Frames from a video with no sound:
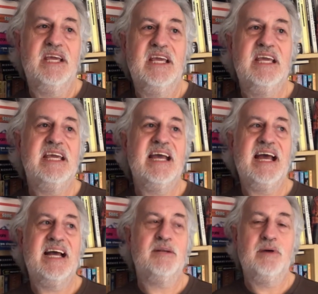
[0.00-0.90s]
he
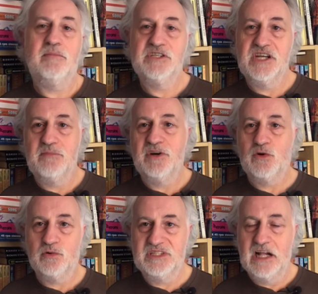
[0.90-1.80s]
had a publishing imprint
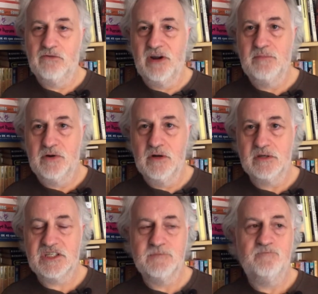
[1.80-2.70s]
called Del Rey
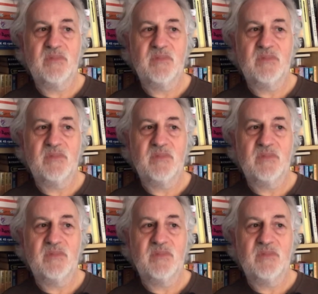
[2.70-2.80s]
Books,